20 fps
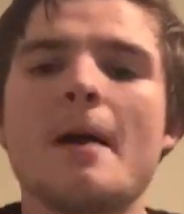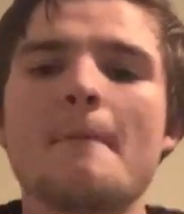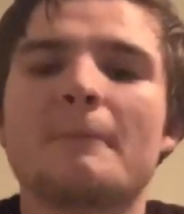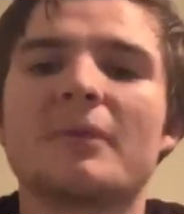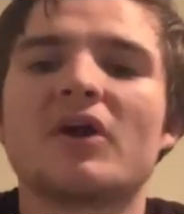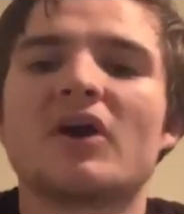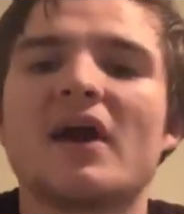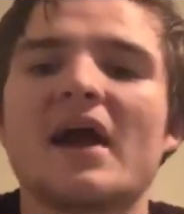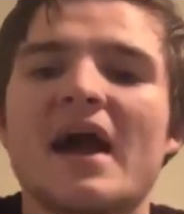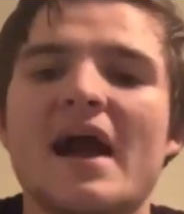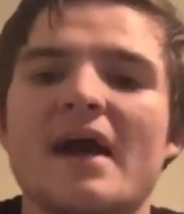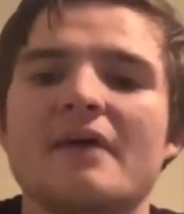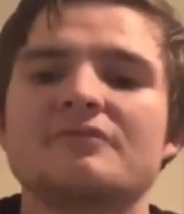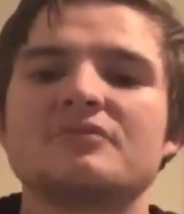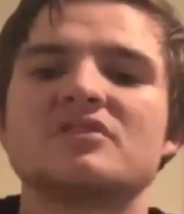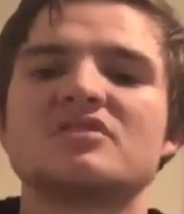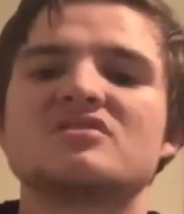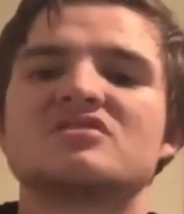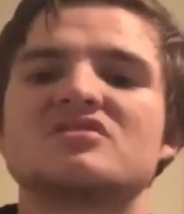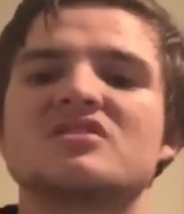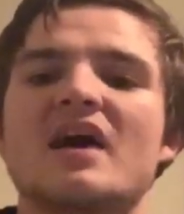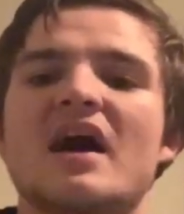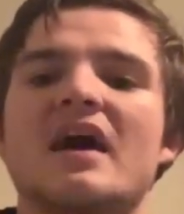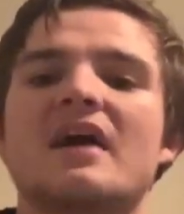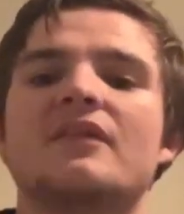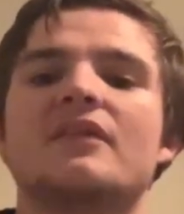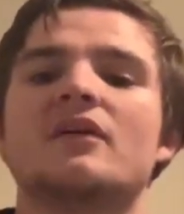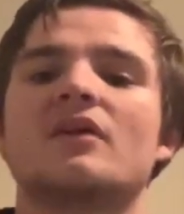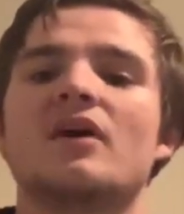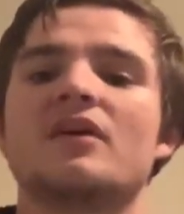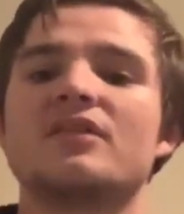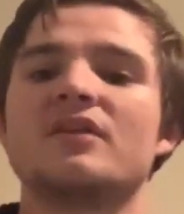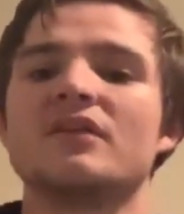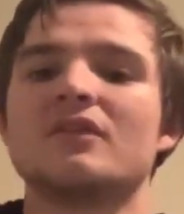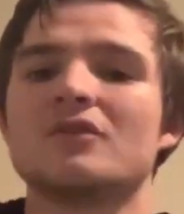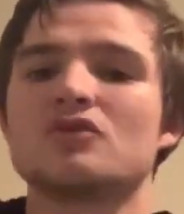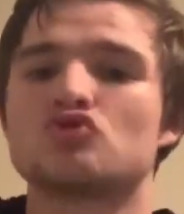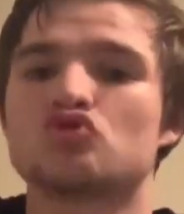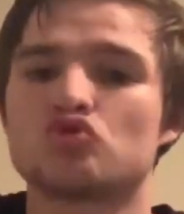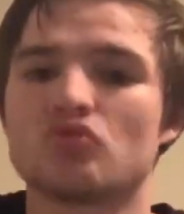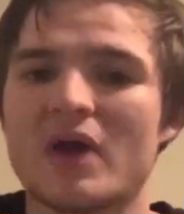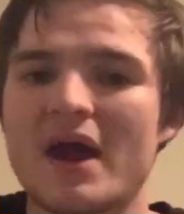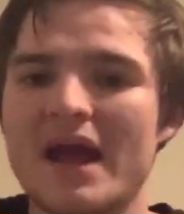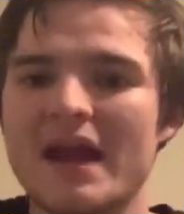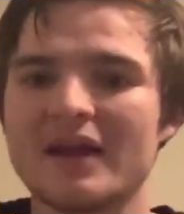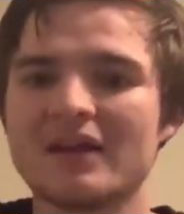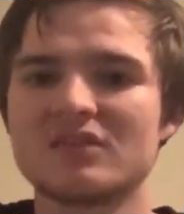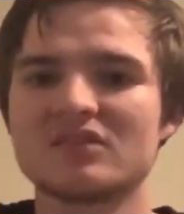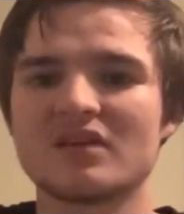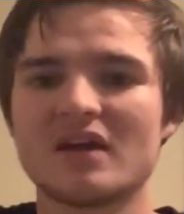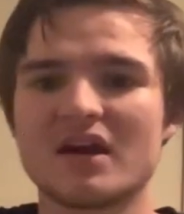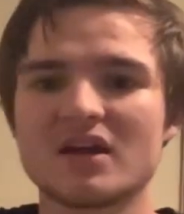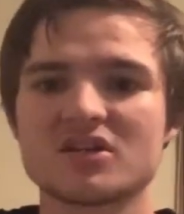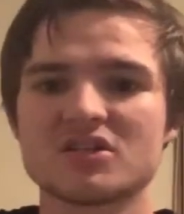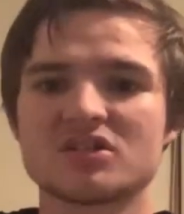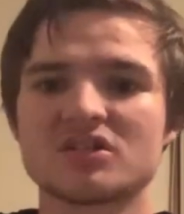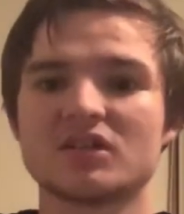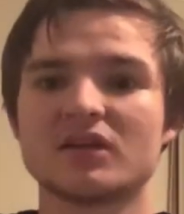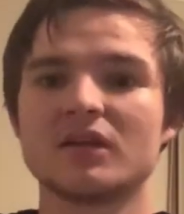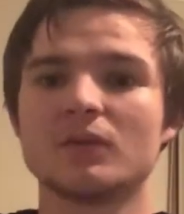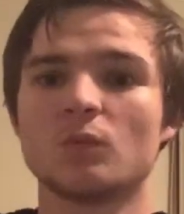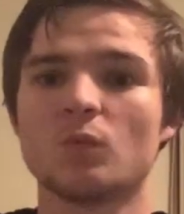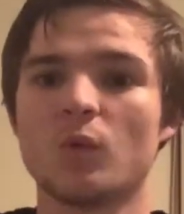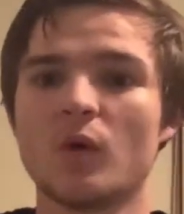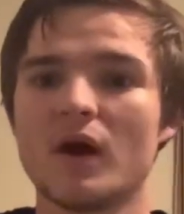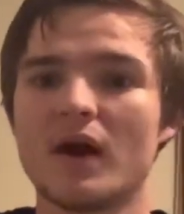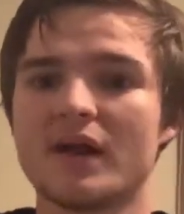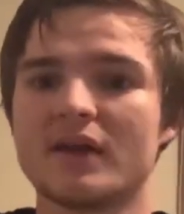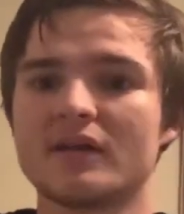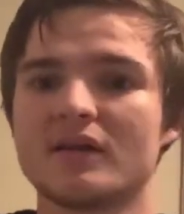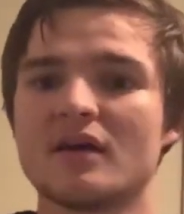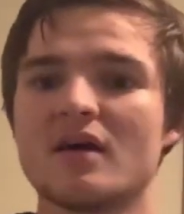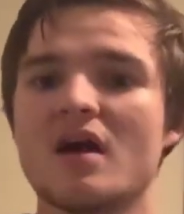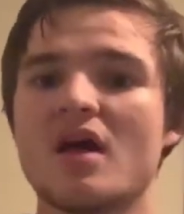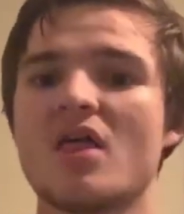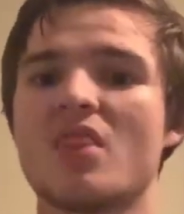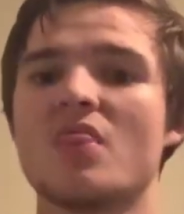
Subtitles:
But I have to say that I think the Dragons actually won